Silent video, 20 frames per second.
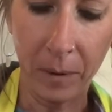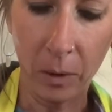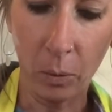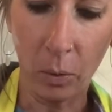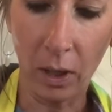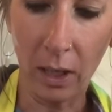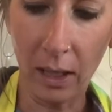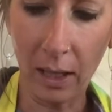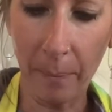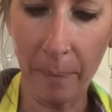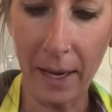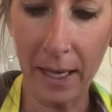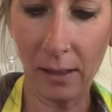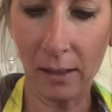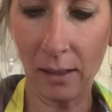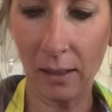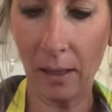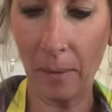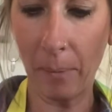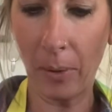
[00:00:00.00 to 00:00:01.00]
One of the
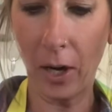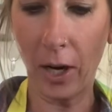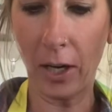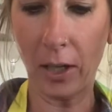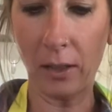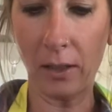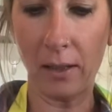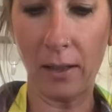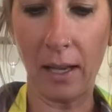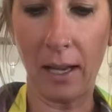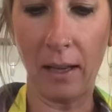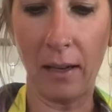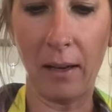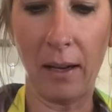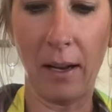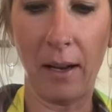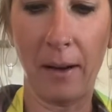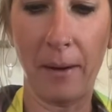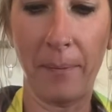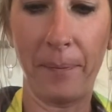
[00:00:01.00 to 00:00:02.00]
best parts that
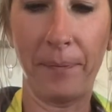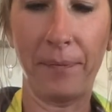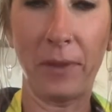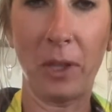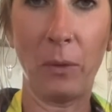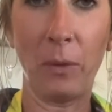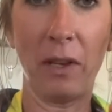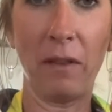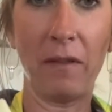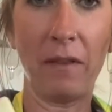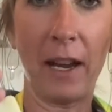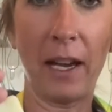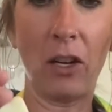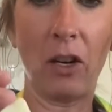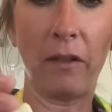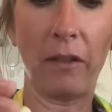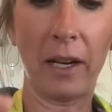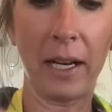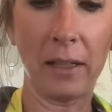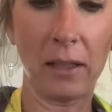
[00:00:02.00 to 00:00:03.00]
we fight
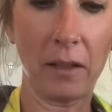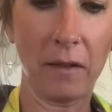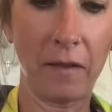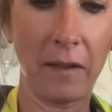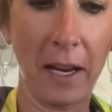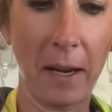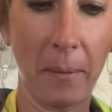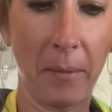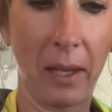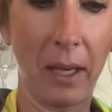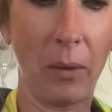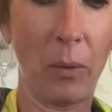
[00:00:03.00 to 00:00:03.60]
over as a family